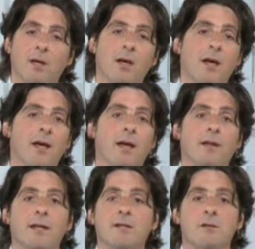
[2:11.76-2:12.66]

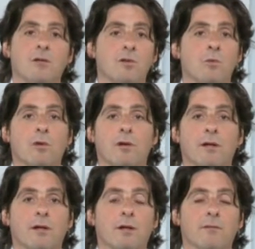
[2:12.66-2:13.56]
and they start to work
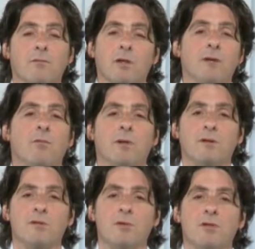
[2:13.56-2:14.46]
uh, really well, as
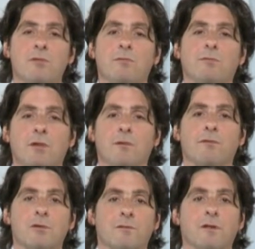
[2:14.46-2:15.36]
soon as you, you know,
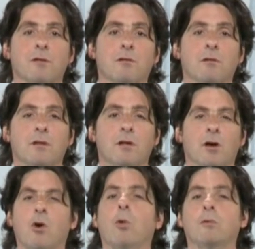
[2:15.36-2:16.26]
first feel a uh,
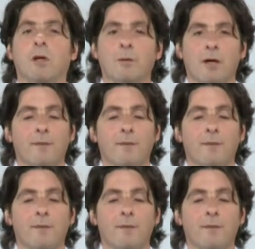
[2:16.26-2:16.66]
cold coming on.